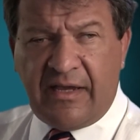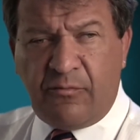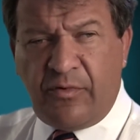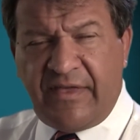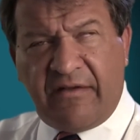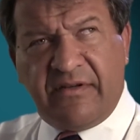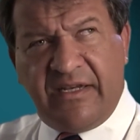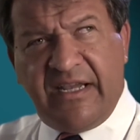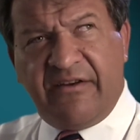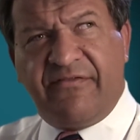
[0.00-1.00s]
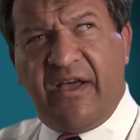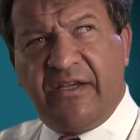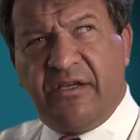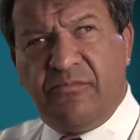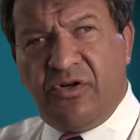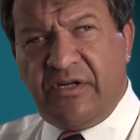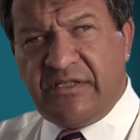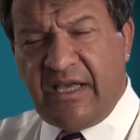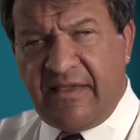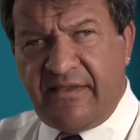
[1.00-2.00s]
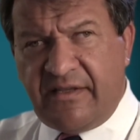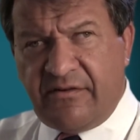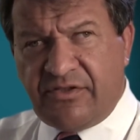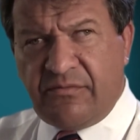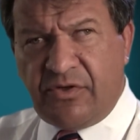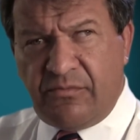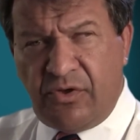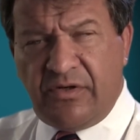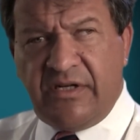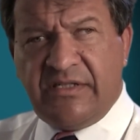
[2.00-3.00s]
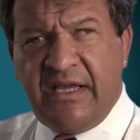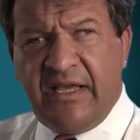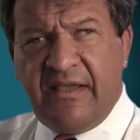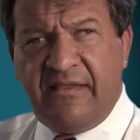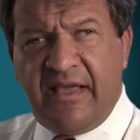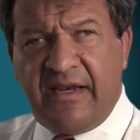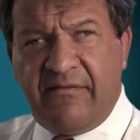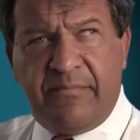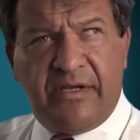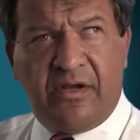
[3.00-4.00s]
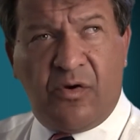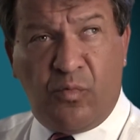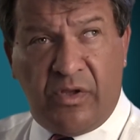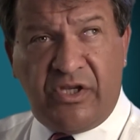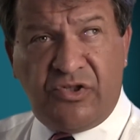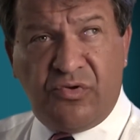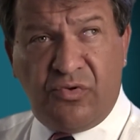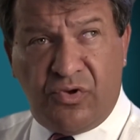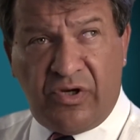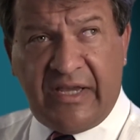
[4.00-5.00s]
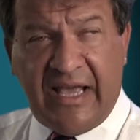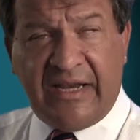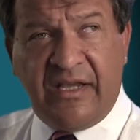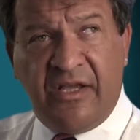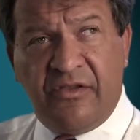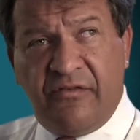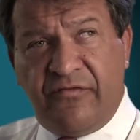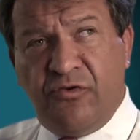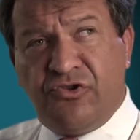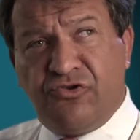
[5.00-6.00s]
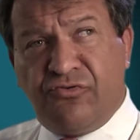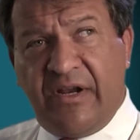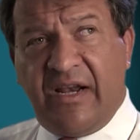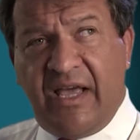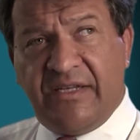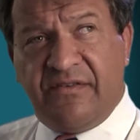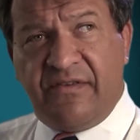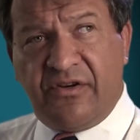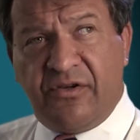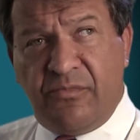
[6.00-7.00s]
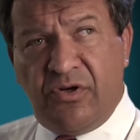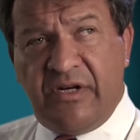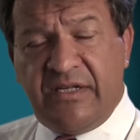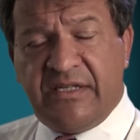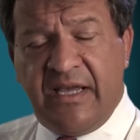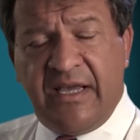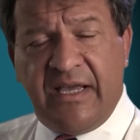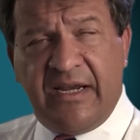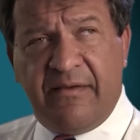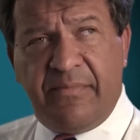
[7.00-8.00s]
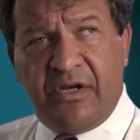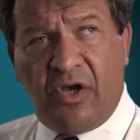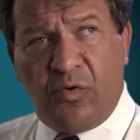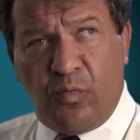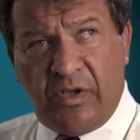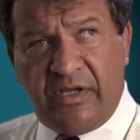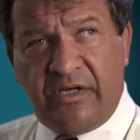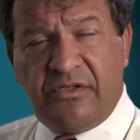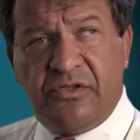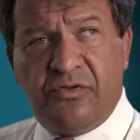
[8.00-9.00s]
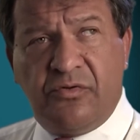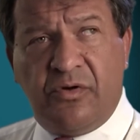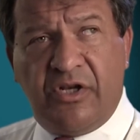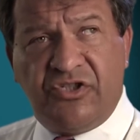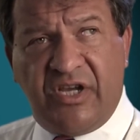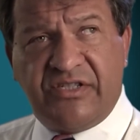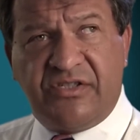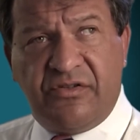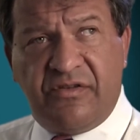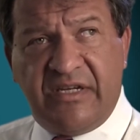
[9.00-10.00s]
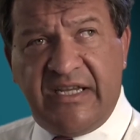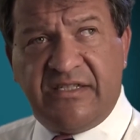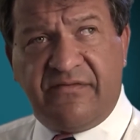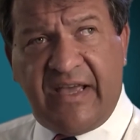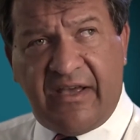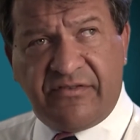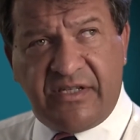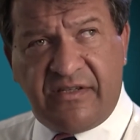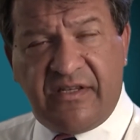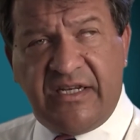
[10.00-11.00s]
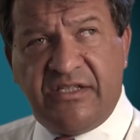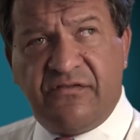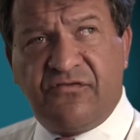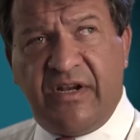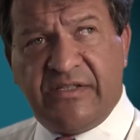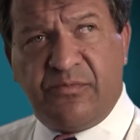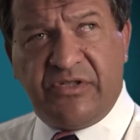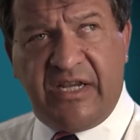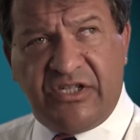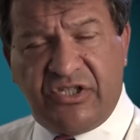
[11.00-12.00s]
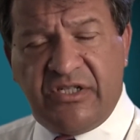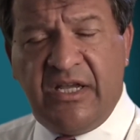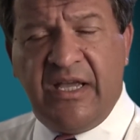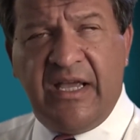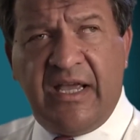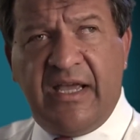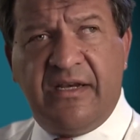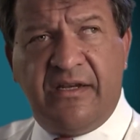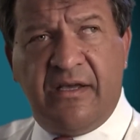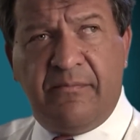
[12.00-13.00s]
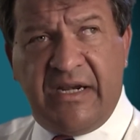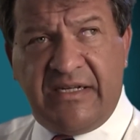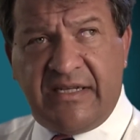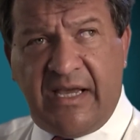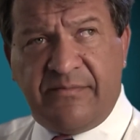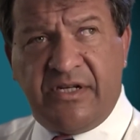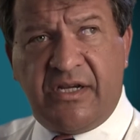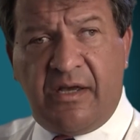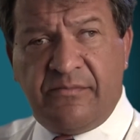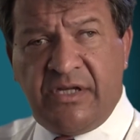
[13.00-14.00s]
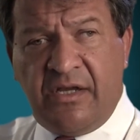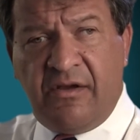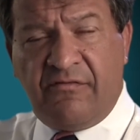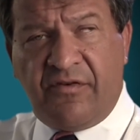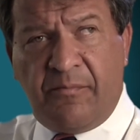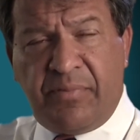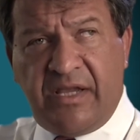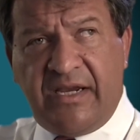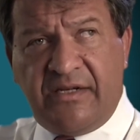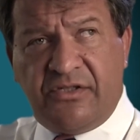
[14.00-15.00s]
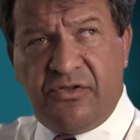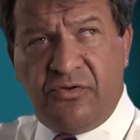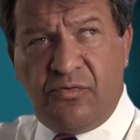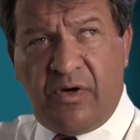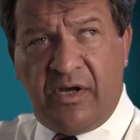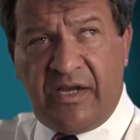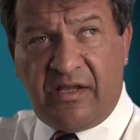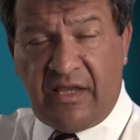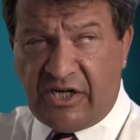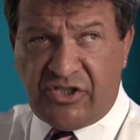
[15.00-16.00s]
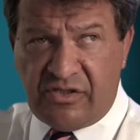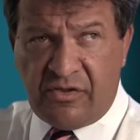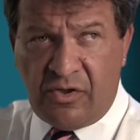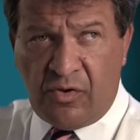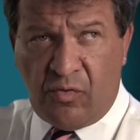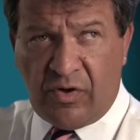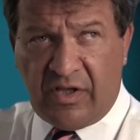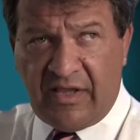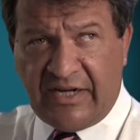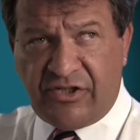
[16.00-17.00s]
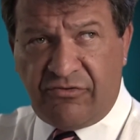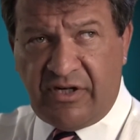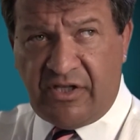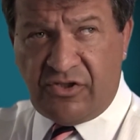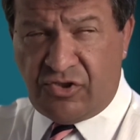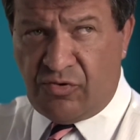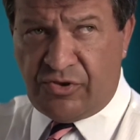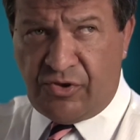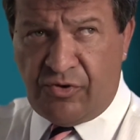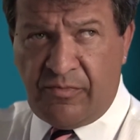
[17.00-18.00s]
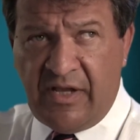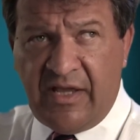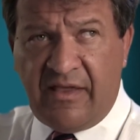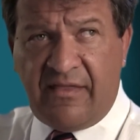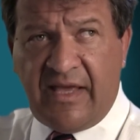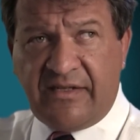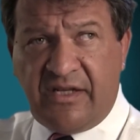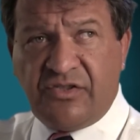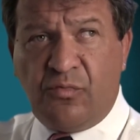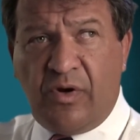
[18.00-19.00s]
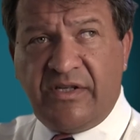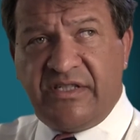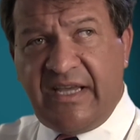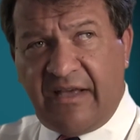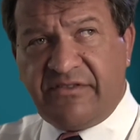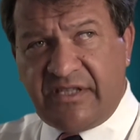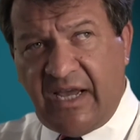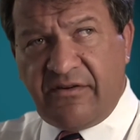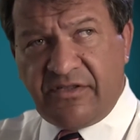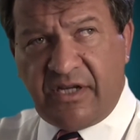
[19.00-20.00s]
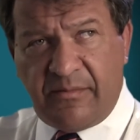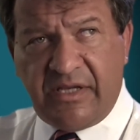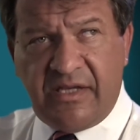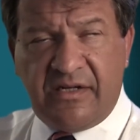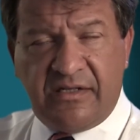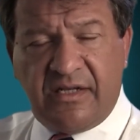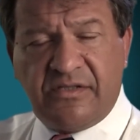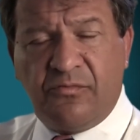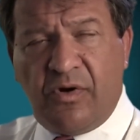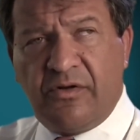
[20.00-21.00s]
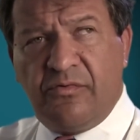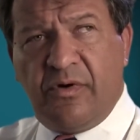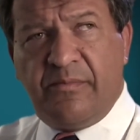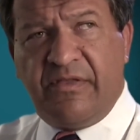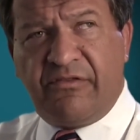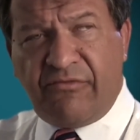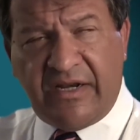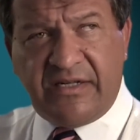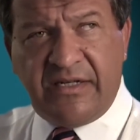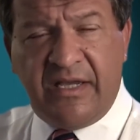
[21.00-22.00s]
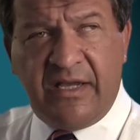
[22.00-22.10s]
Without identifying communities, I think there's some communities that have been unwilling to look at the future trend lines of their communities and have been unwilling to adjust to the needs of housing, the needs of transportation, and many times it comes from playing to an election or an electorate in the short term that doesn't want to see outsiders coming in and doesn't want to be threatened